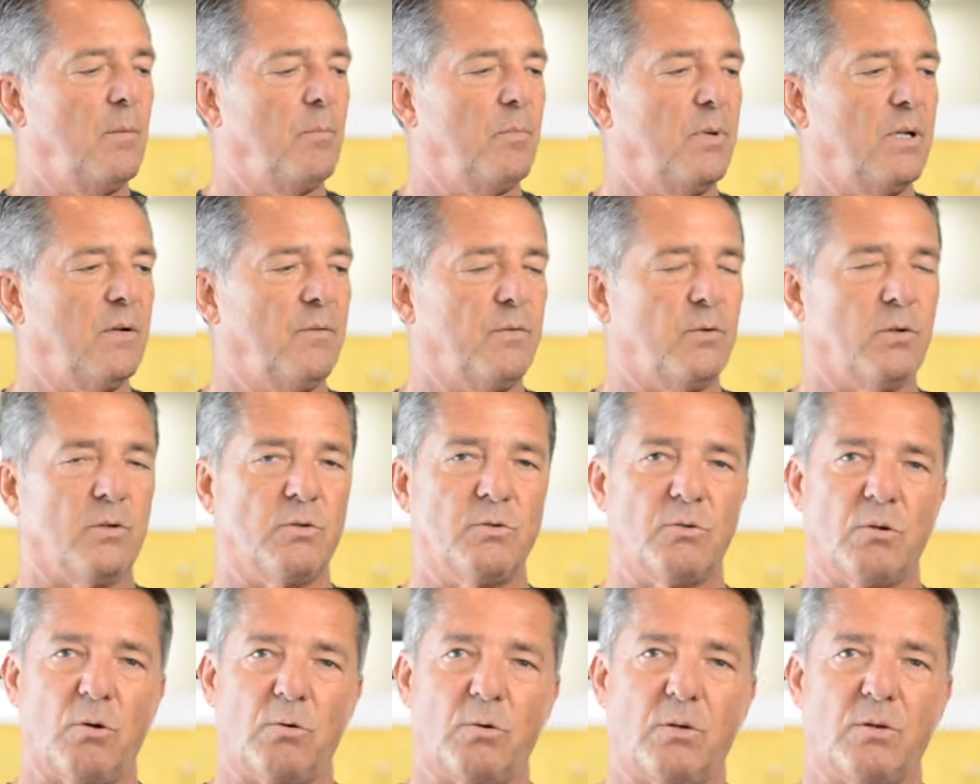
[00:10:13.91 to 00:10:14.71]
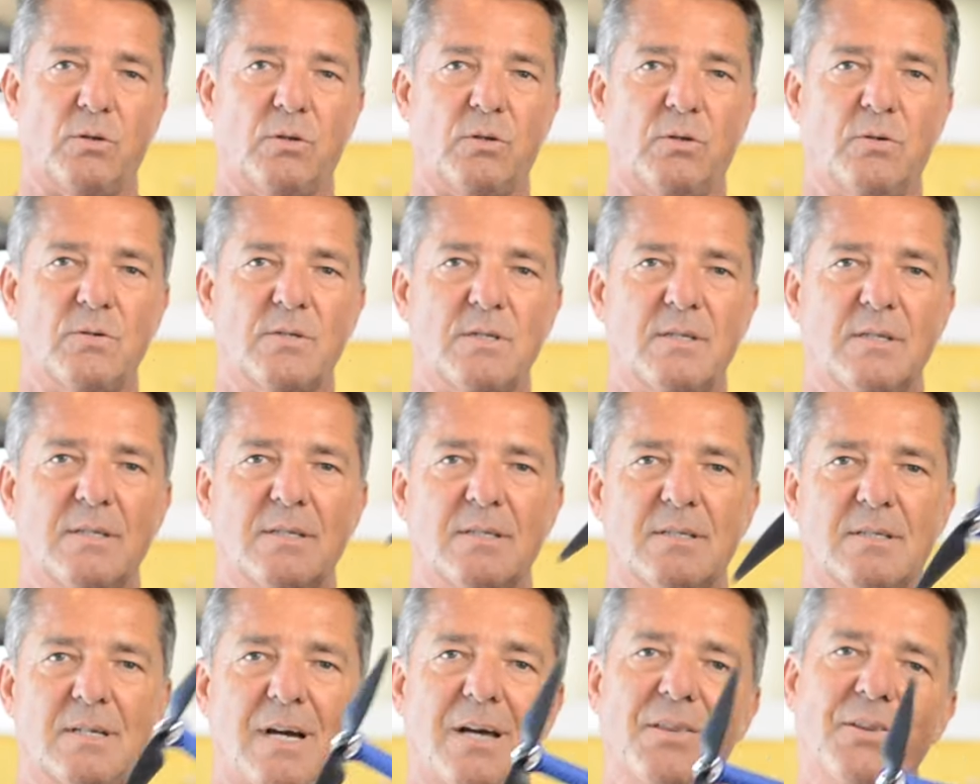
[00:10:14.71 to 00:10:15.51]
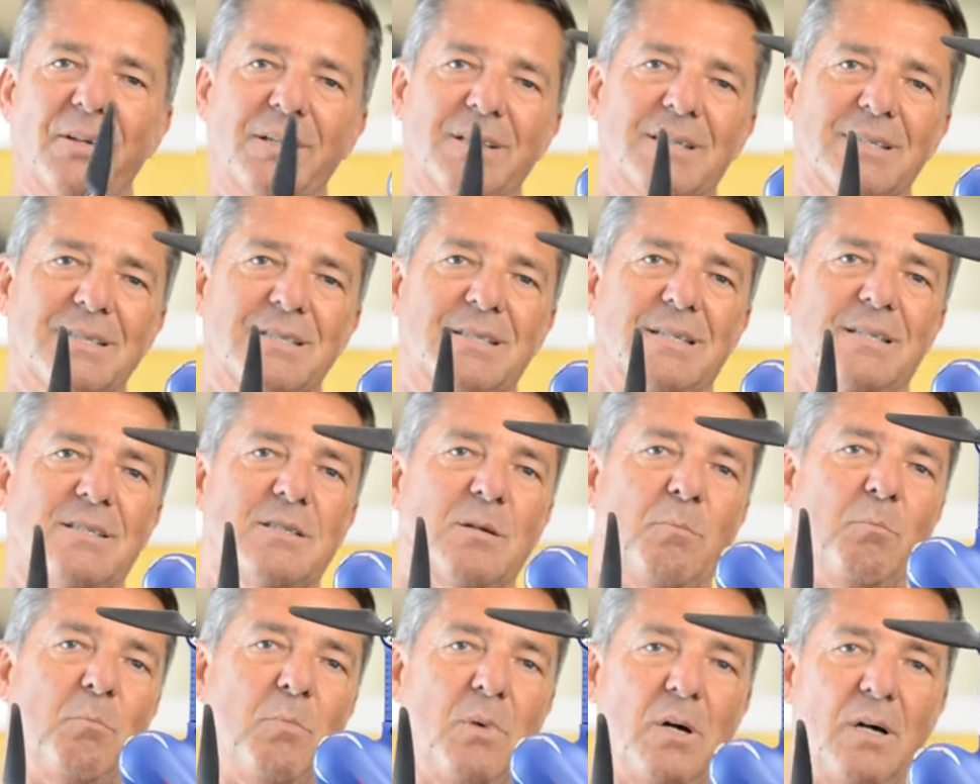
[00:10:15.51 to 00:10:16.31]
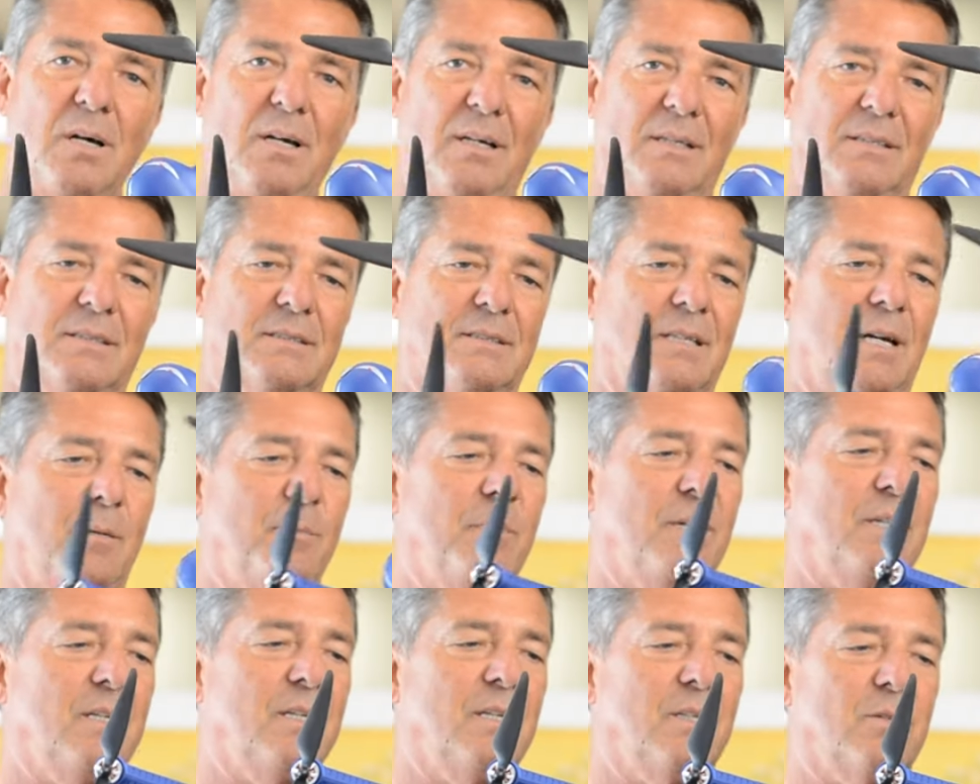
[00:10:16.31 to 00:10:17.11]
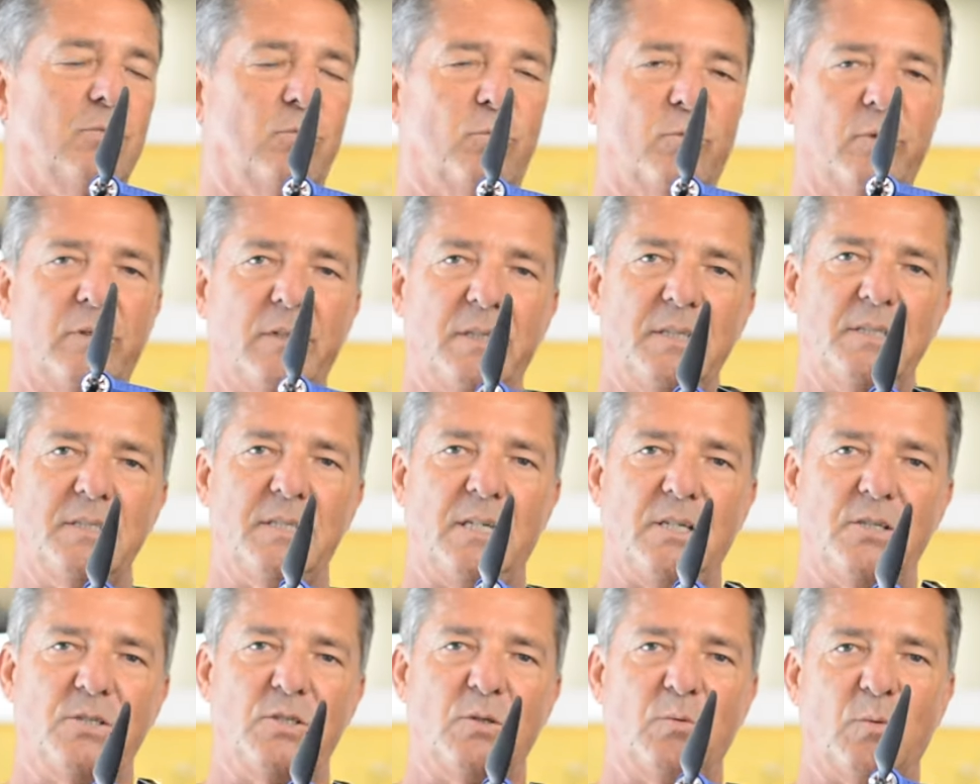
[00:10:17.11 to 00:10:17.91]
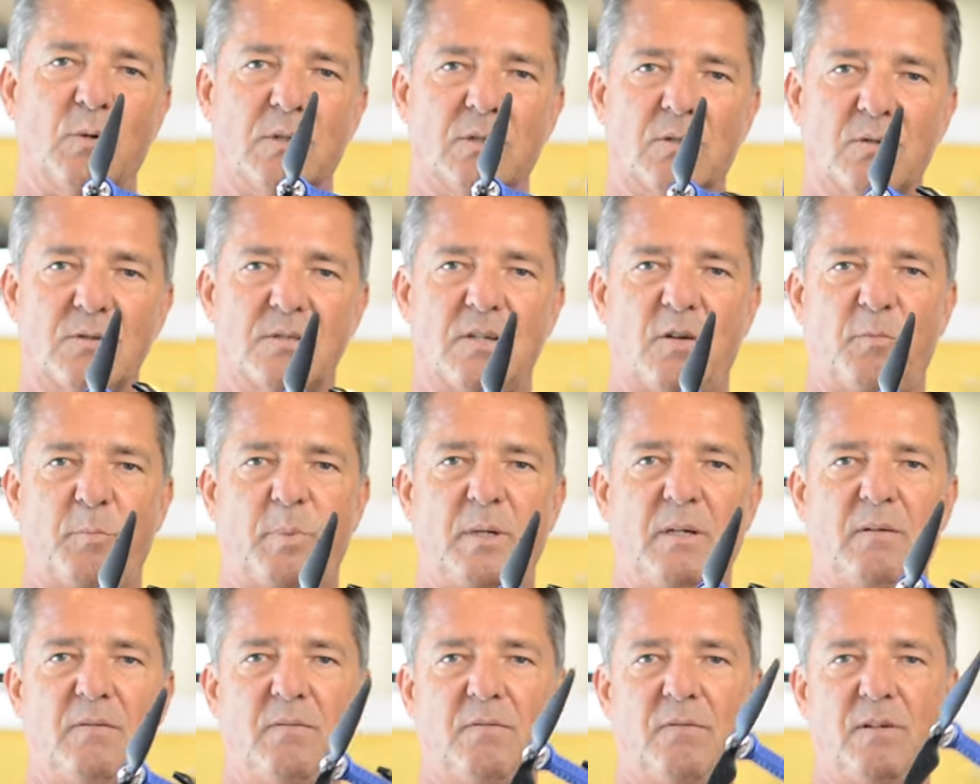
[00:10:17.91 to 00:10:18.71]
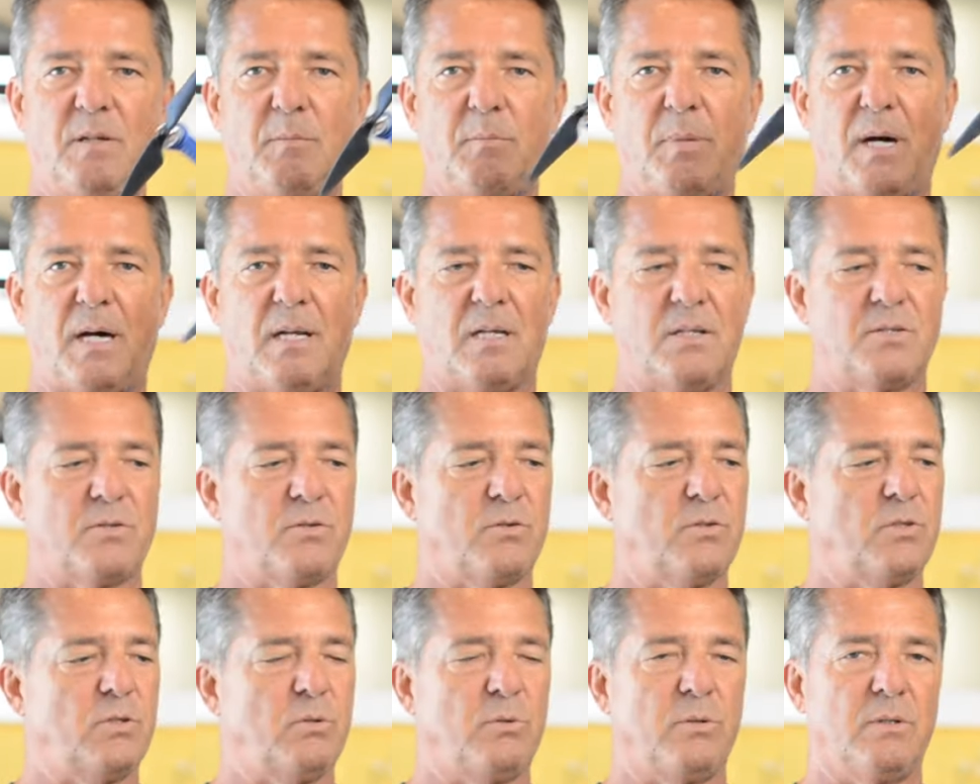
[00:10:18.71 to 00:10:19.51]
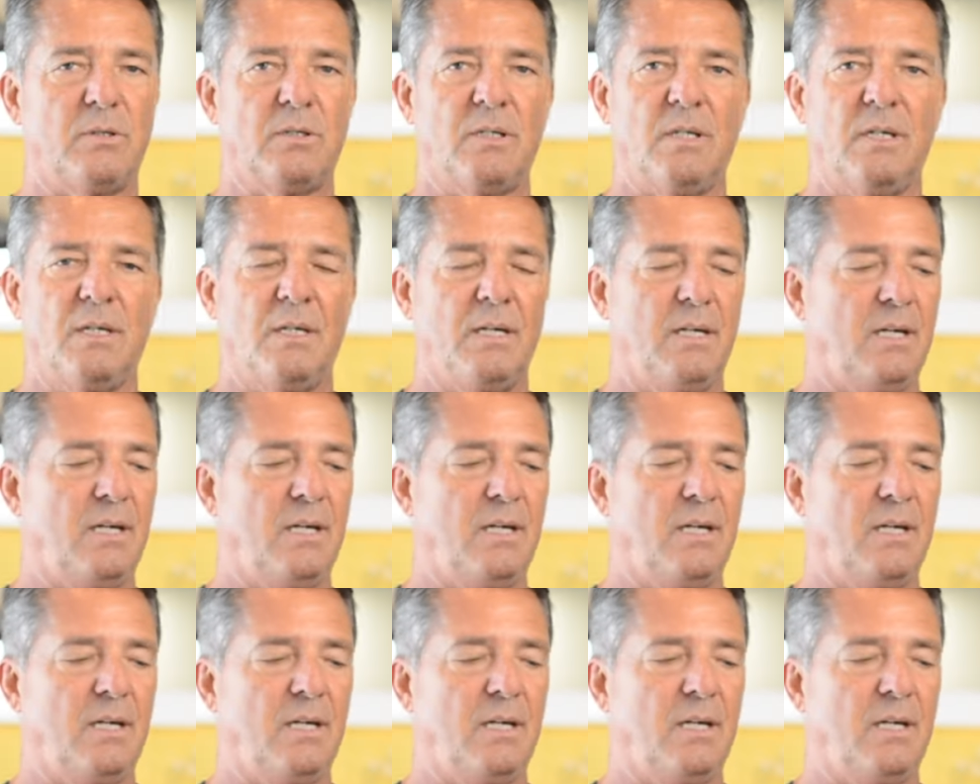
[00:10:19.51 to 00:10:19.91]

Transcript: But if you're a drone enthusiast, I think this thing's a must. I mean, it'll really teach you what those FPV pilots are doing.